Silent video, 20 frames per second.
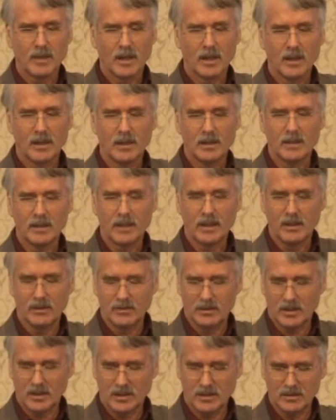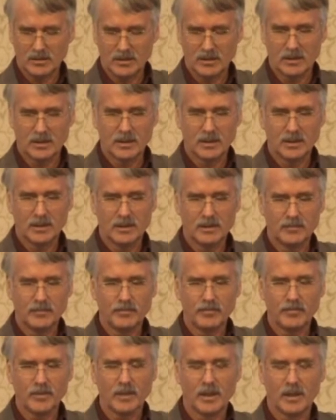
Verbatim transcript: uh, and then um,